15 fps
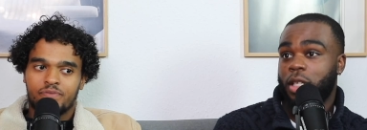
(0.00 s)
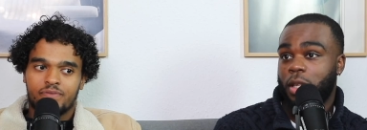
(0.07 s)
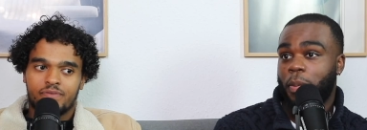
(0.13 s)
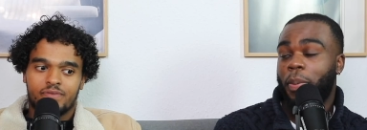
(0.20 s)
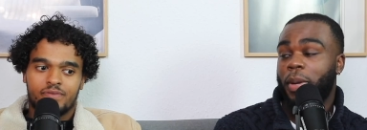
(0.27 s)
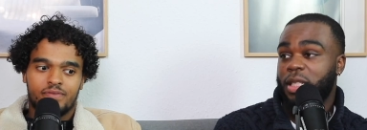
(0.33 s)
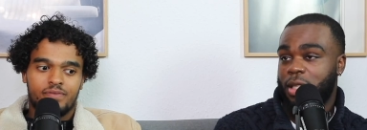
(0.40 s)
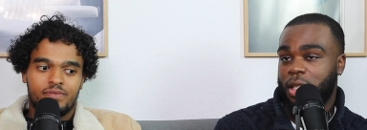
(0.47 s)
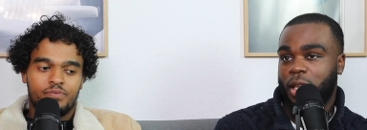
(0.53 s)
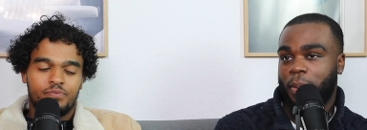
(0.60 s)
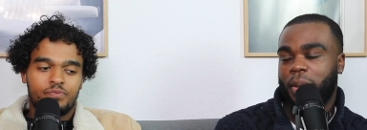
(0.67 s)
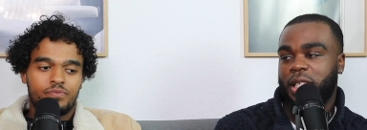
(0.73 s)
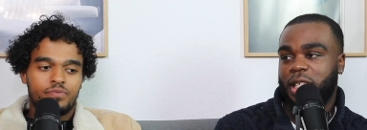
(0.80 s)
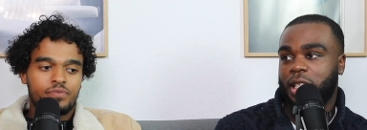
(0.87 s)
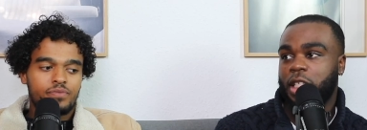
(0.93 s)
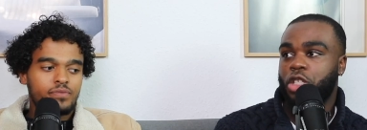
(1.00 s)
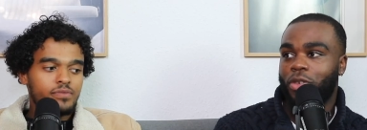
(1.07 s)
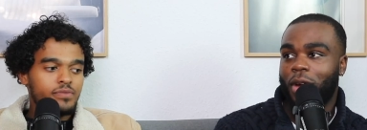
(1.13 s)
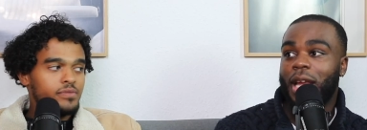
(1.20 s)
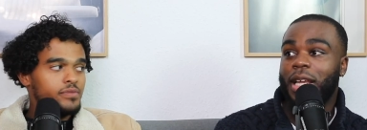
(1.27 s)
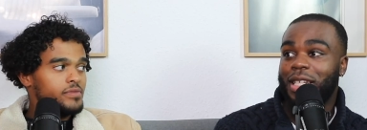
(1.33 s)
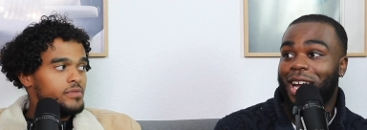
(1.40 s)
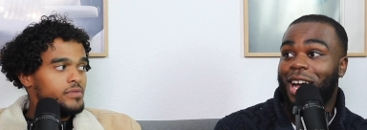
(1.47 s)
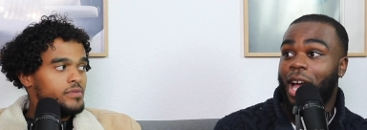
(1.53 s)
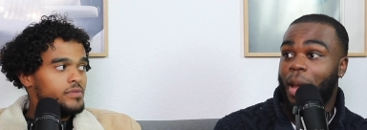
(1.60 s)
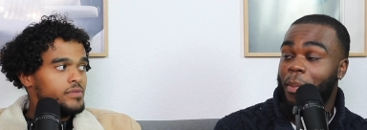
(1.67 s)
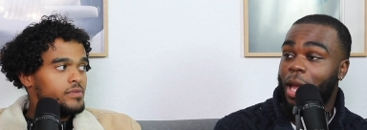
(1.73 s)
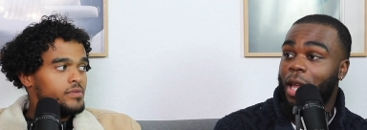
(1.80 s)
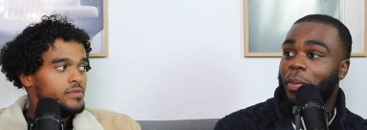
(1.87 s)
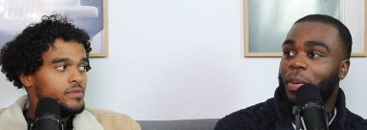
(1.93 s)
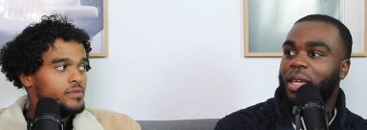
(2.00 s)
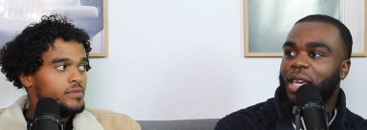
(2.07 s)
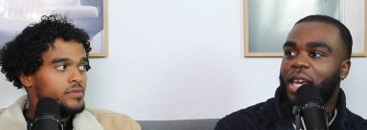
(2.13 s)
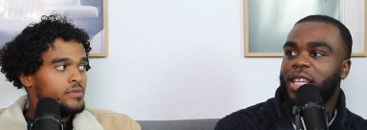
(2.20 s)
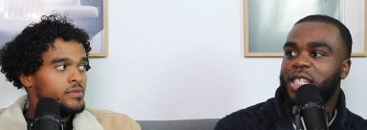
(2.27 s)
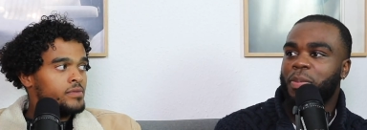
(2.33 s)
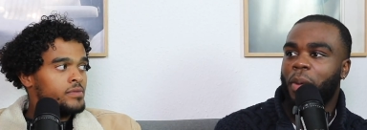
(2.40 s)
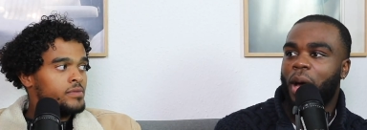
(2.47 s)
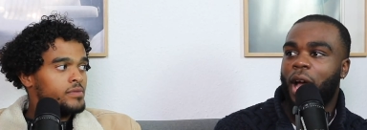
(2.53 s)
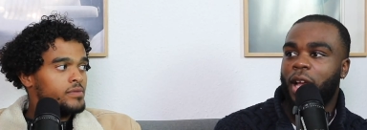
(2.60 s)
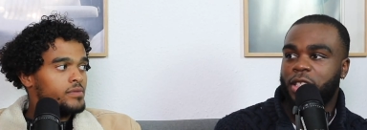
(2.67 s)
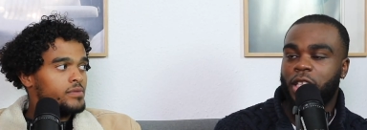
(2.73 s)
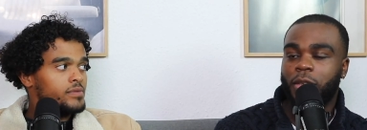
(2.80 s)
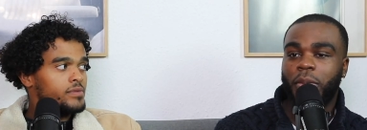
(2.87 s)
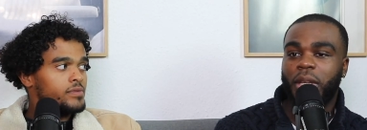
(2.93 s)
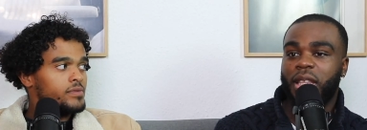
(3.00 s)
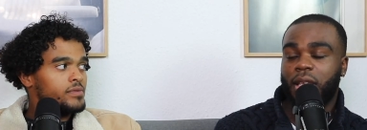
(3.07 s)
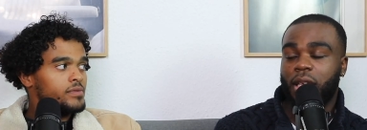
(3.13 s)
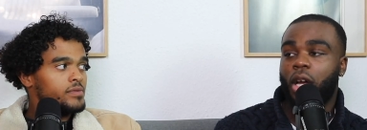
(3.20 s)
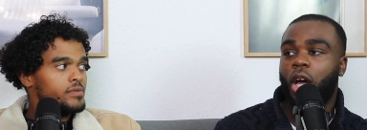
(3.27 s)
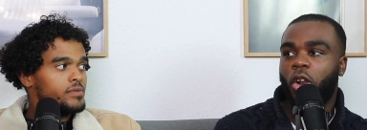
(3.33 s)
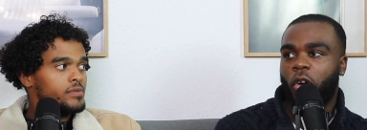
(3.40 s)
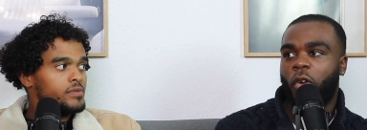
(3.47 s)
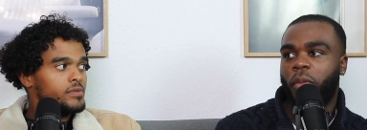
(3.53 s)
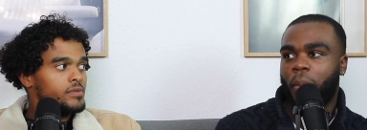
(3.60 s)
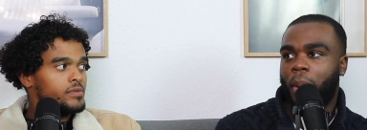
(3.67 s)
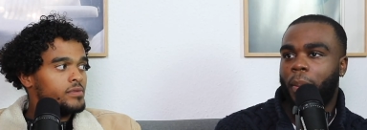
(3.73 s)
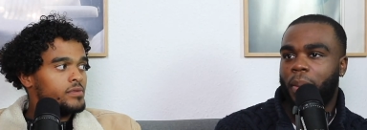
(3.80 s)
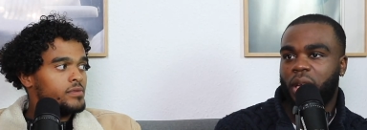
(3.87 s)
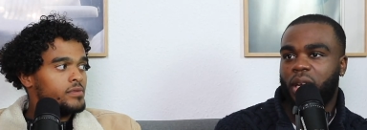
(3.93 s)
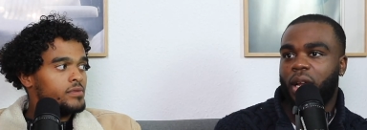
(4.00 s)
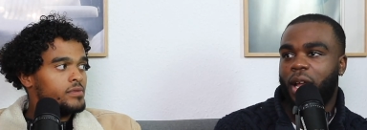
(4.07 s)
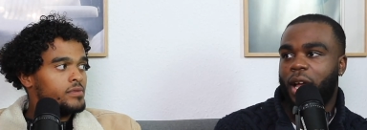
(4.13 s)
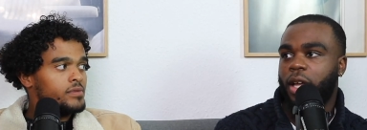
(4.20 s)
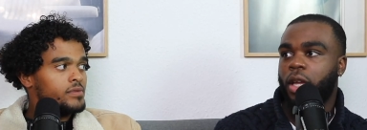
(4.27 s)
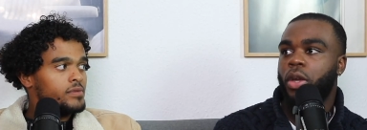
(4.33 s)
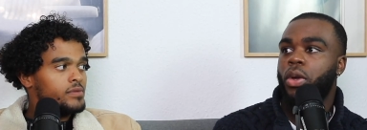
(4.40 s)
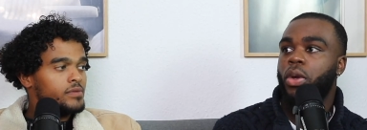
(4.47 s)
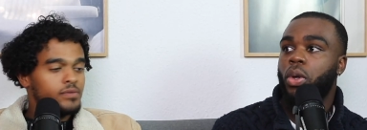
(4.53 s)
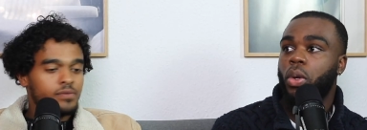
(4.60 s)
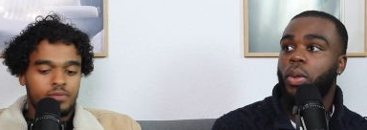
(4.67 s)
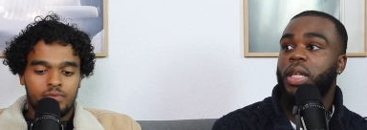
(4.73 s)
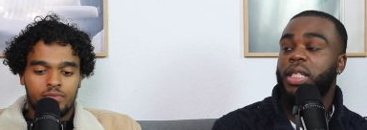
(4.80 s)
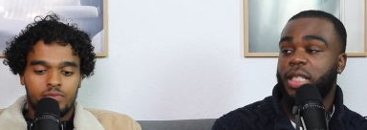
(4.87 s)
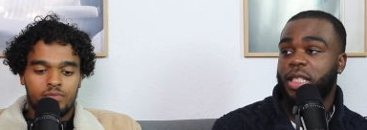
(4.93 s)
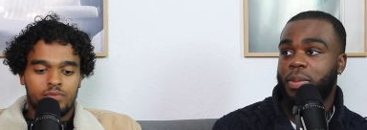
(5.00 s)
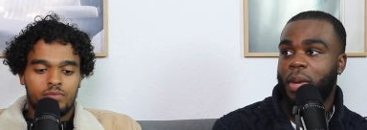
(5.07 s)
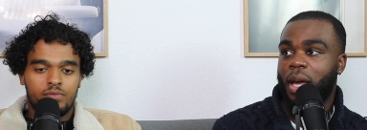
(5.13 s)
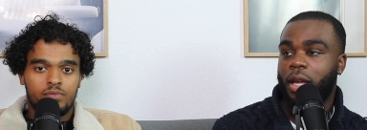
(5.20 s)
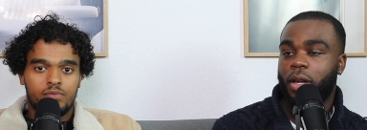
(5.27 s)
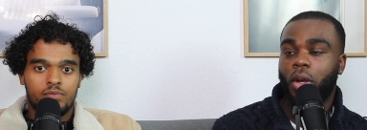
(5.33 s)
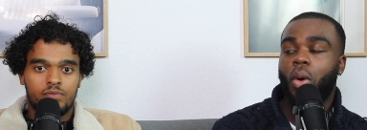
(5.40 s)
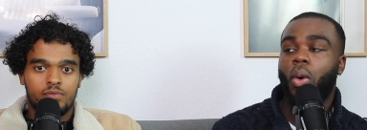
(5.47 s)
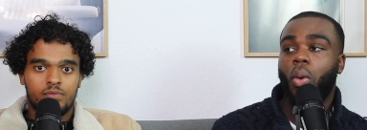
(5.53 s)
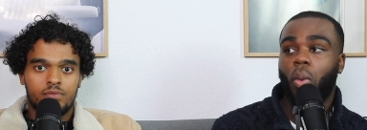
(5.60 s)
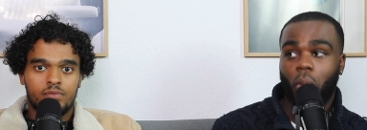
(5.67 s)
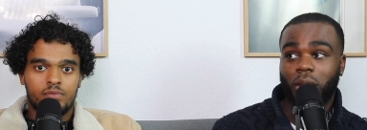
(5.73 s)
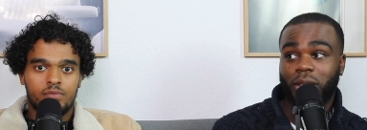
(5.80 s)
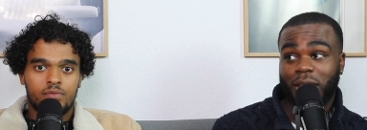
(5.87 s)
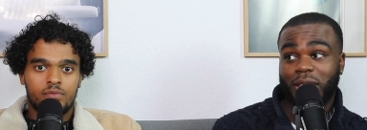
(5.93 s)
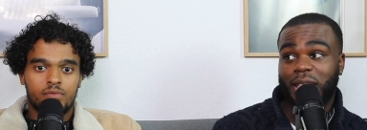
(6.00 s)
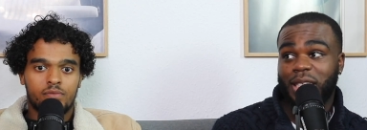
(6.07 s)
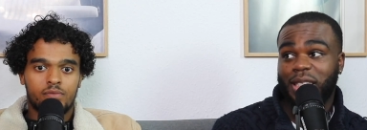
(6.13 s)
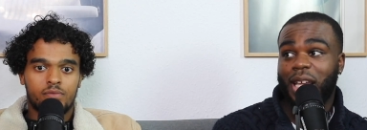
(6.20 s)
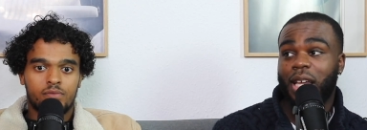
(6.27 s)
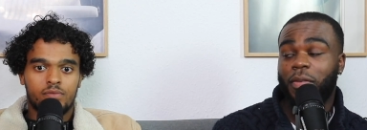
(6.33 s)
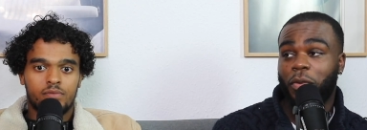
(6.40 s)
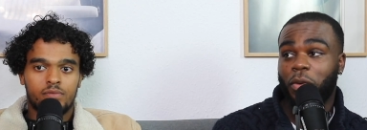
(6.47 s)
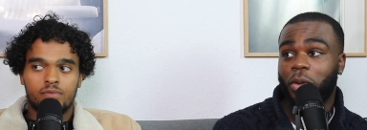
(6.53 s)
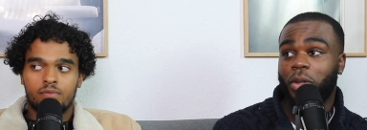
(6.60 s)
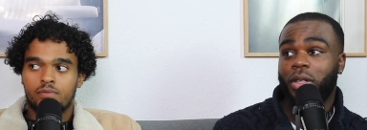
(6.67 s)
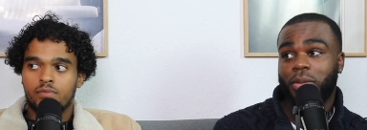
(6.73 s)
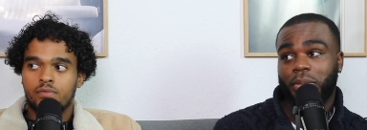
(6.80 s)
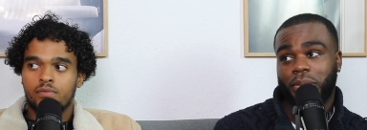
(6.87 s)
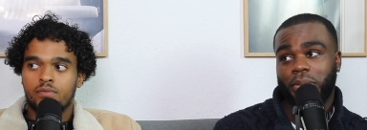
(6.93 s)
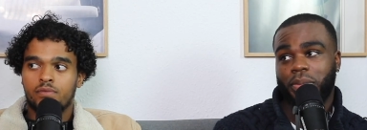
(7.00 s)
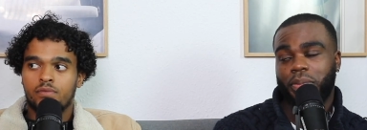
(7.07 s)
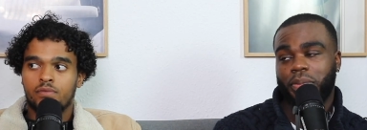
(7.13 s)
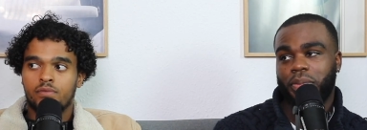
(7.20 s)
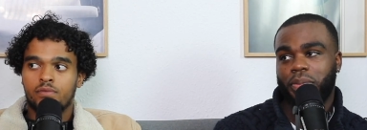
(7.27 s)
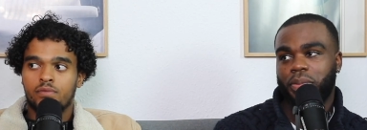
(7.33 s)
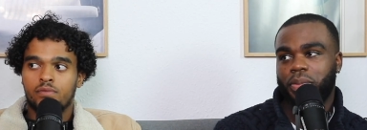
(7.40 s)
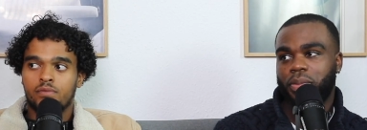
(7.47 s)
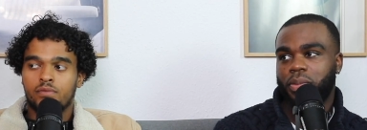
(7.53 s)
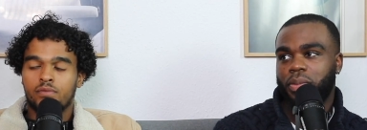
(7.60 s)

Speaker 1: To the, to the politically trained eye, maybe, yes. But I generally think a lot of the public are like, who is this man? What does he stand for? But what must he do?